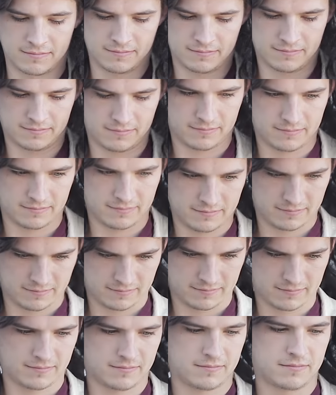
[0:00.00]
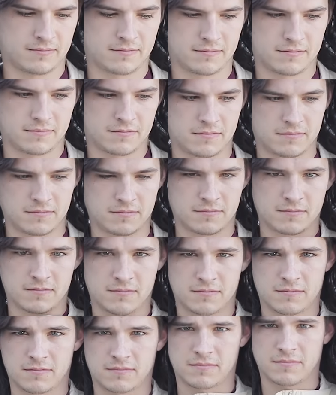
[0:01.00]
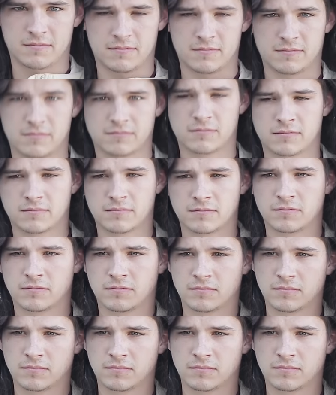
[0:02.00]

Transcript: Let's open up that hoe. that hole?